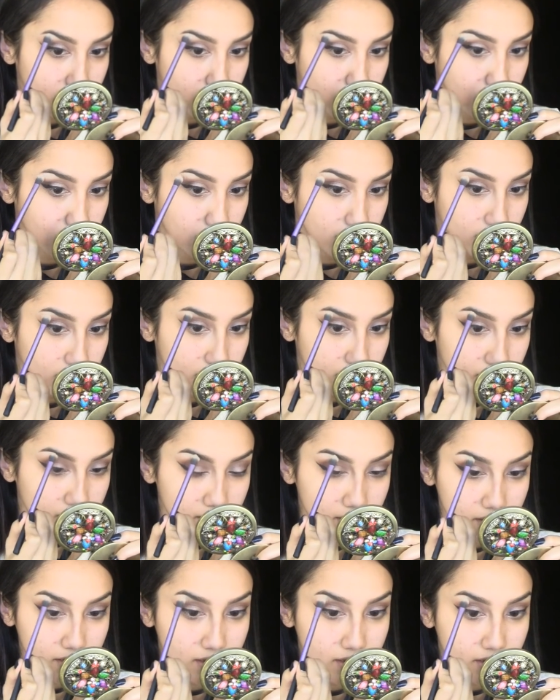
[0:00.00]

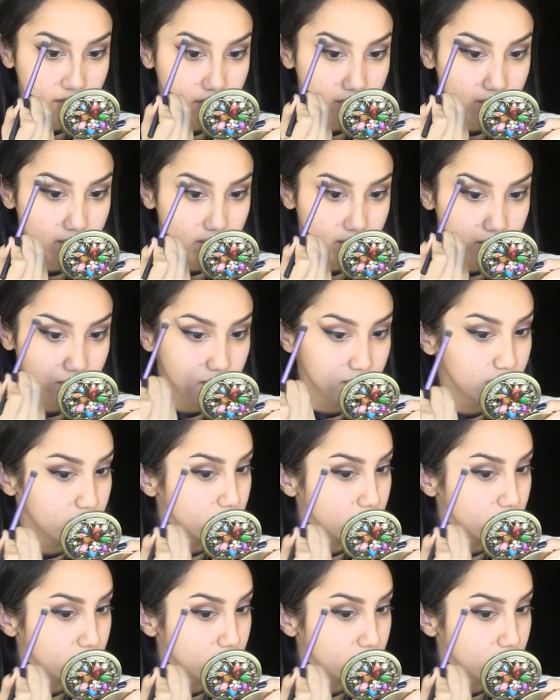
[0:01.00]
No one is speaking in this clip.